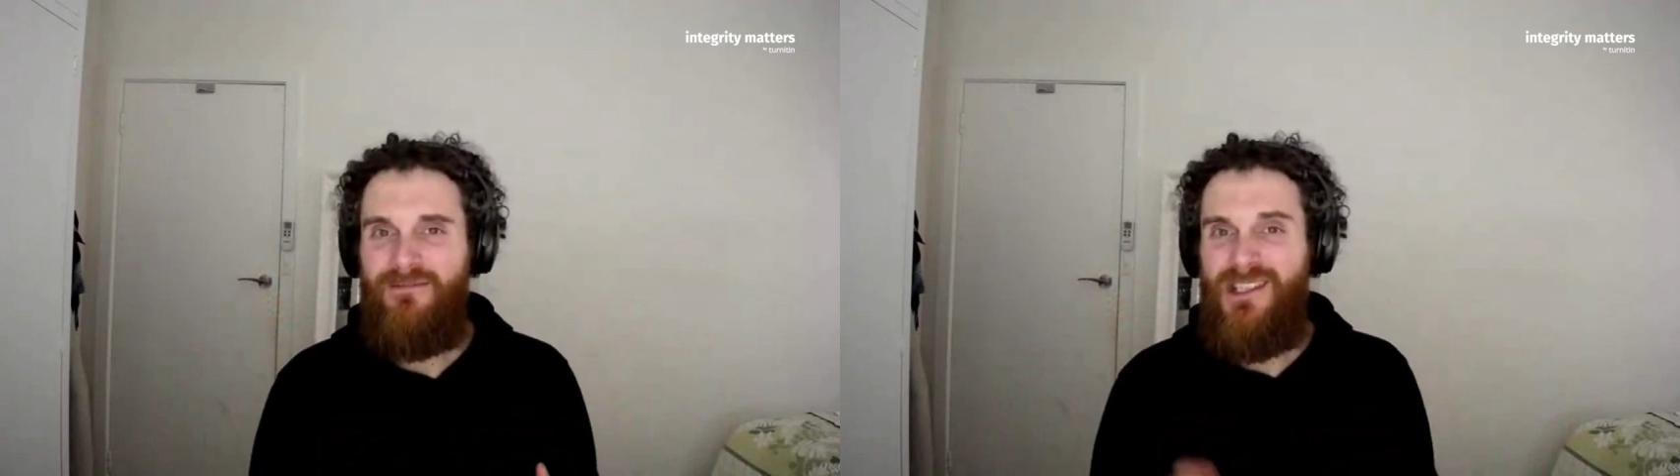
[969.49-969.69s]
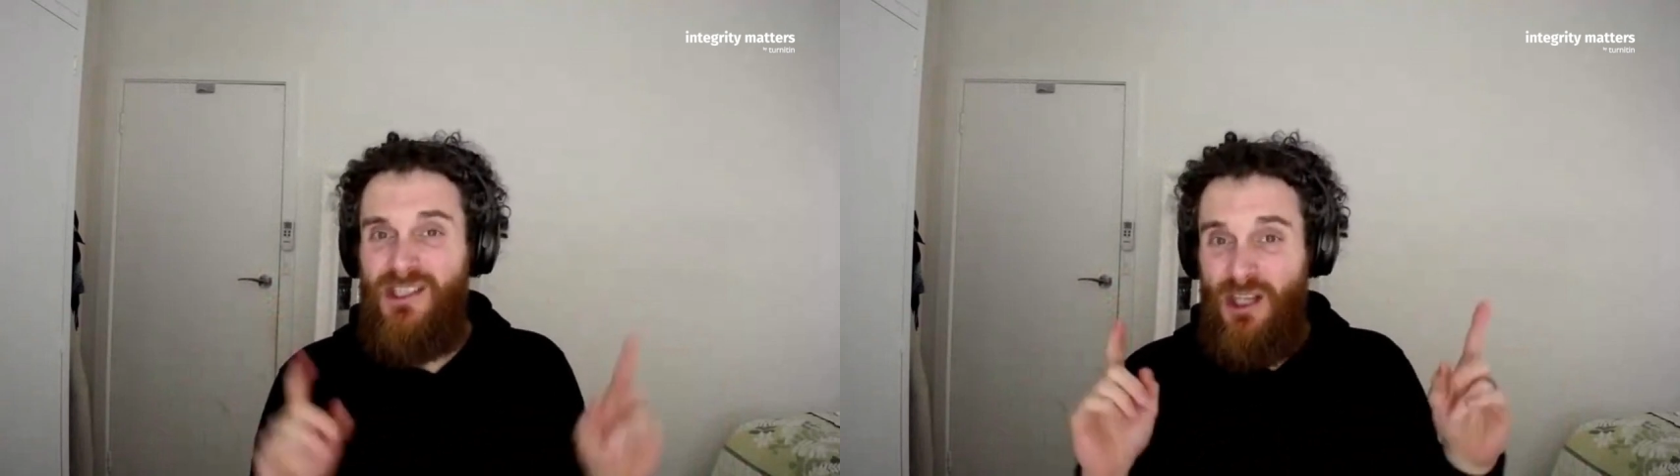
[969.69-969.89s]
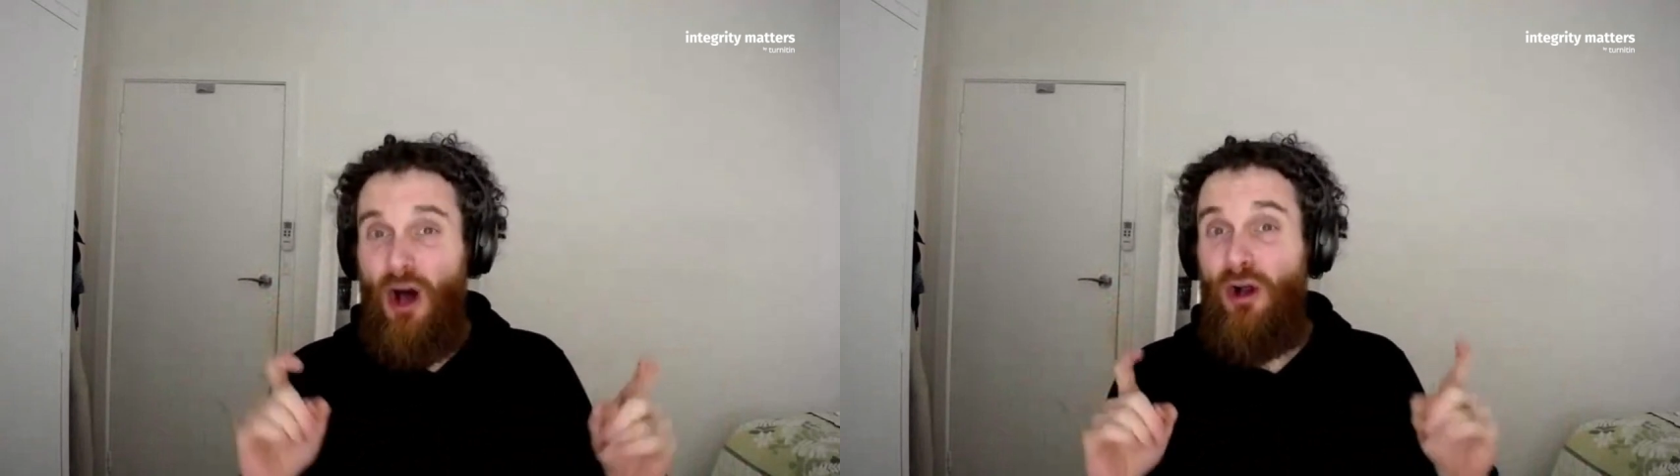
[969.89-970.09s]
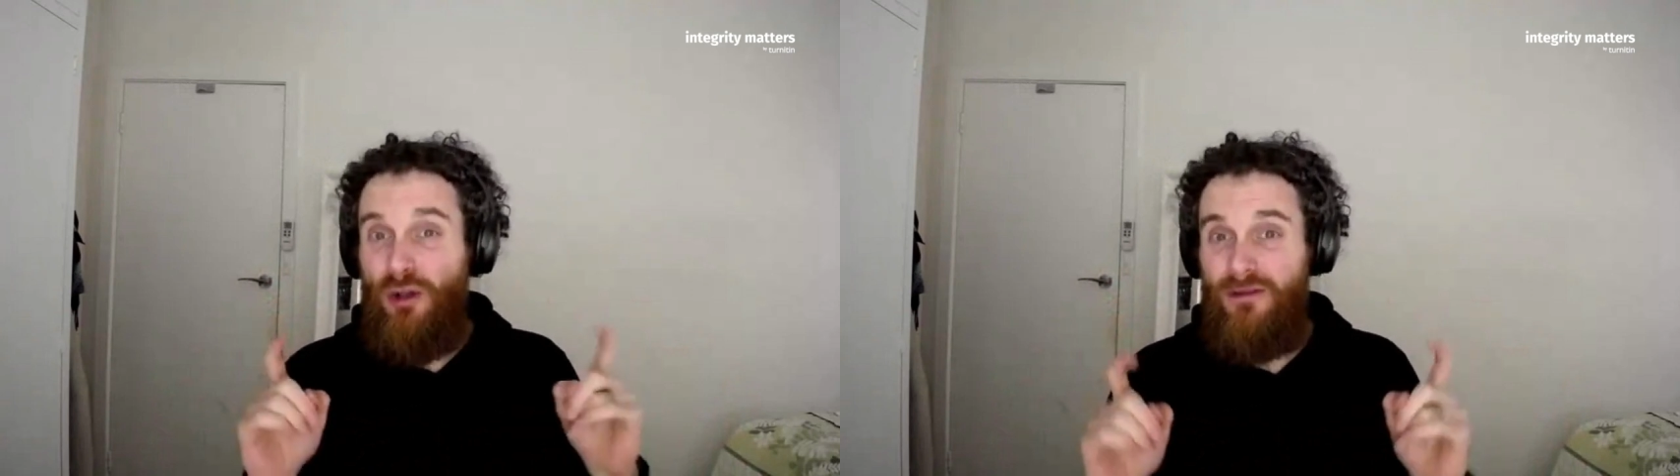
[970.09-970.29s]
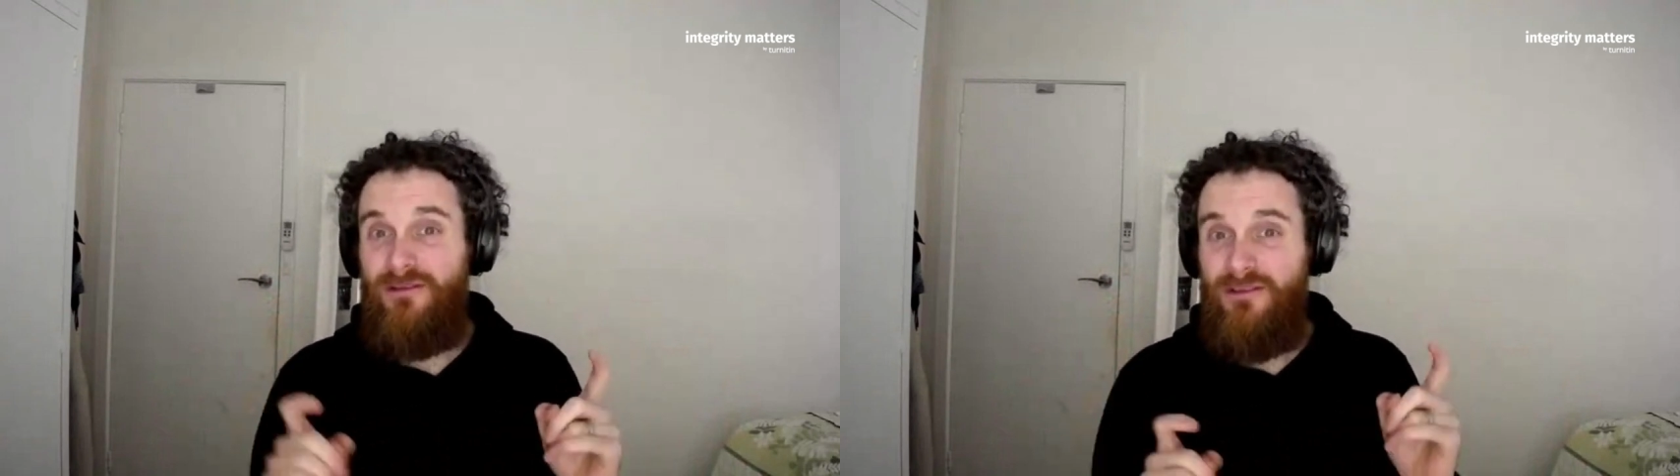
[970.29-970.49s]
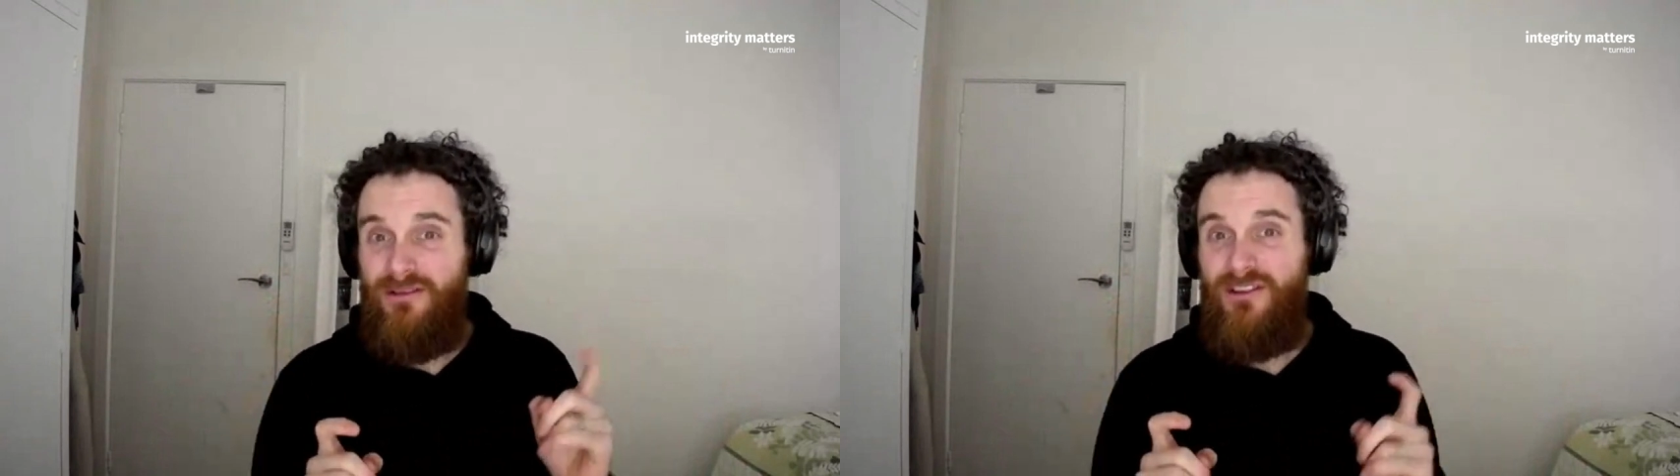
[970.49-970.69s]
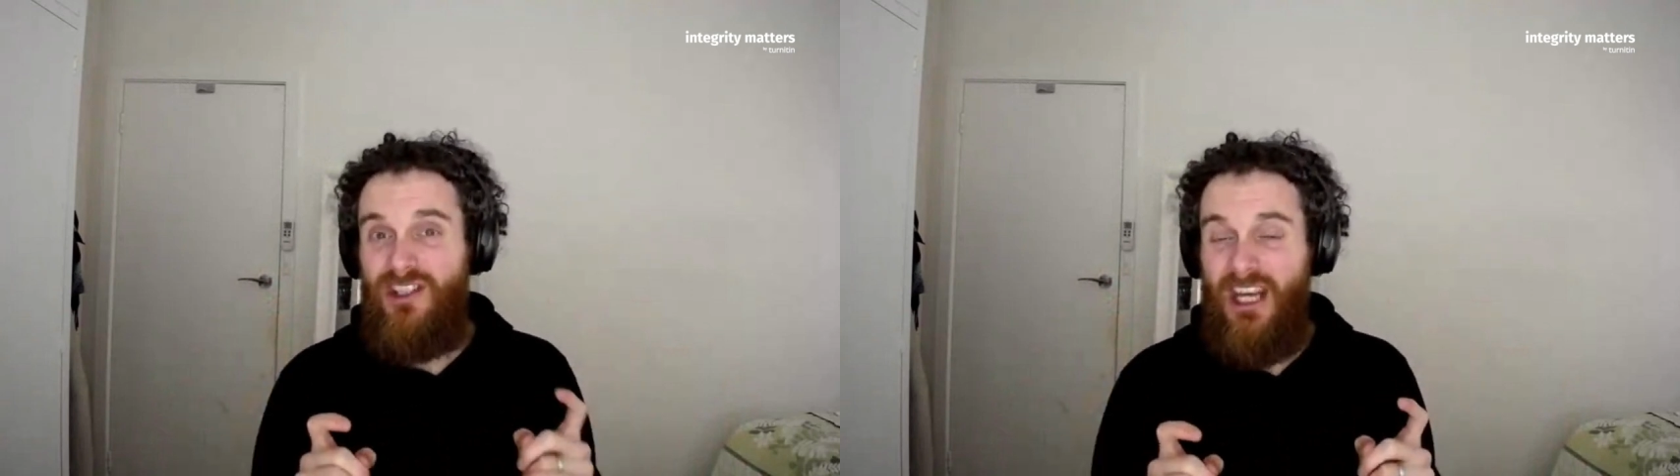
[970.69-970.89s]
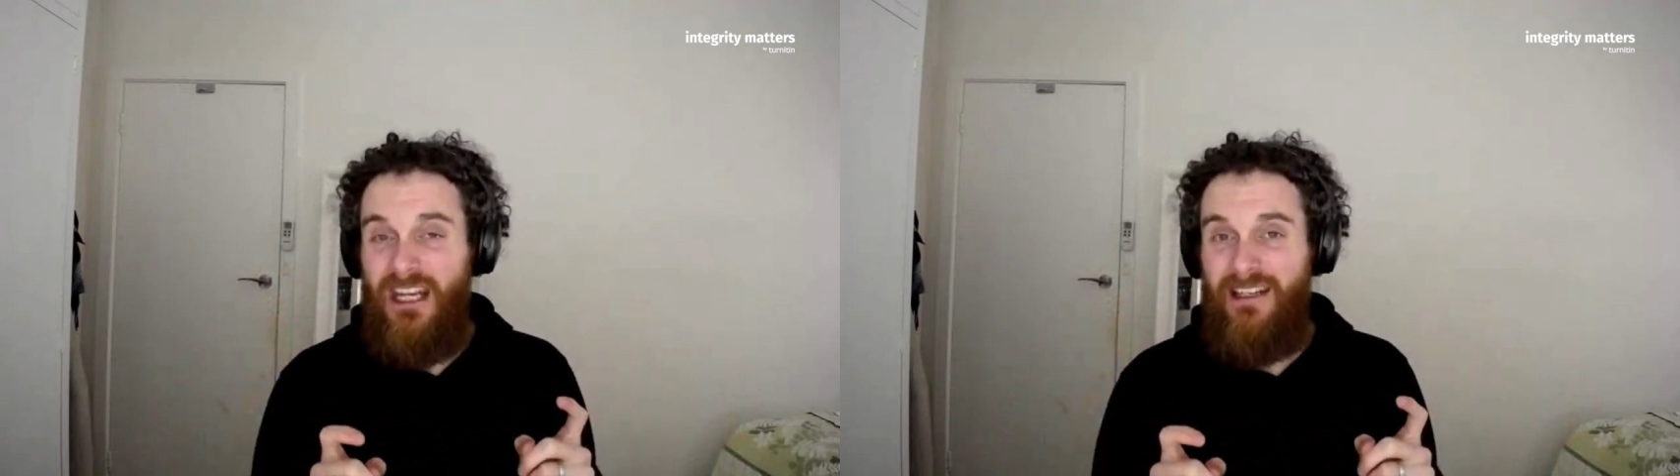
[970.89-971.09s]
solve
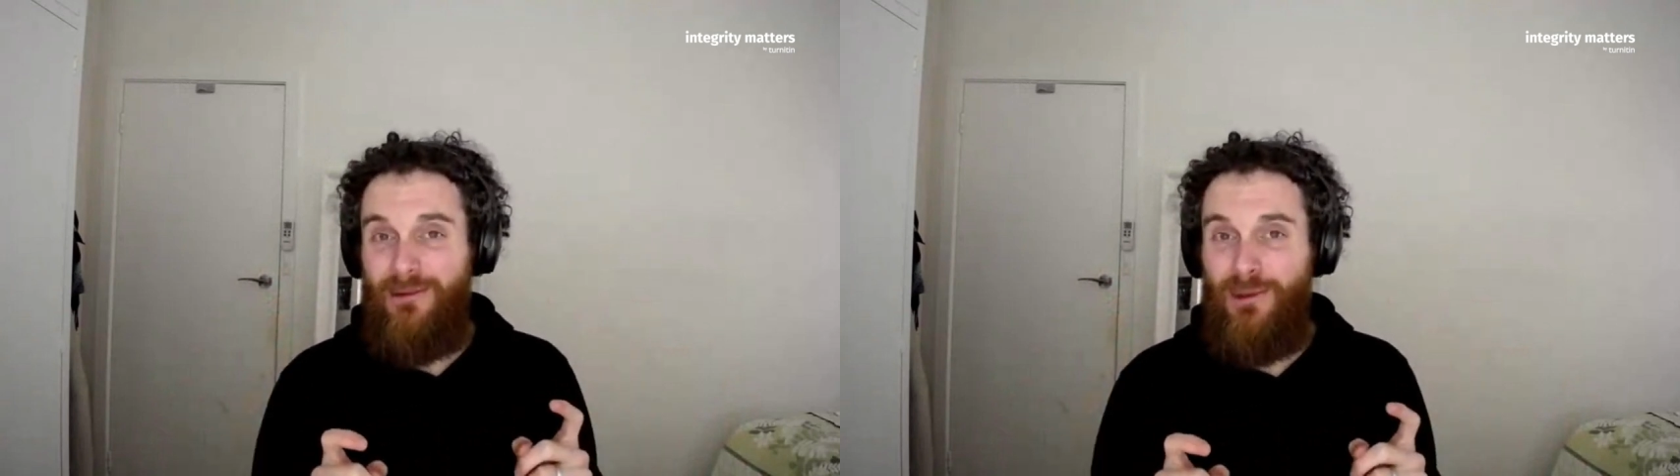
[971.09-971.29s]
cheating.